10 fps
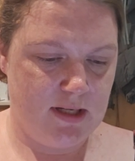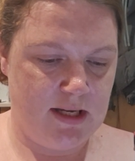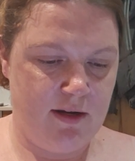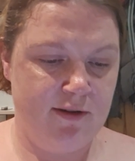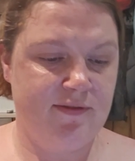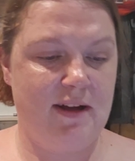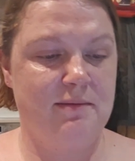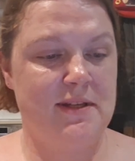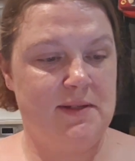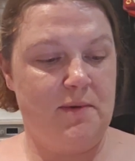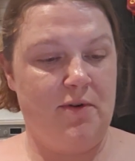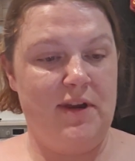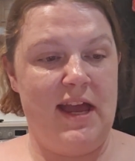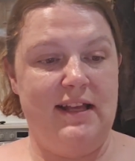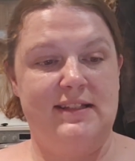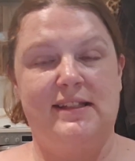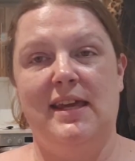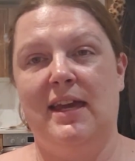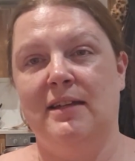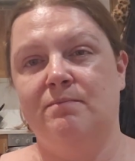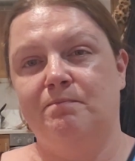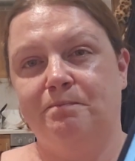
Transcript: And I found this one on Etsy.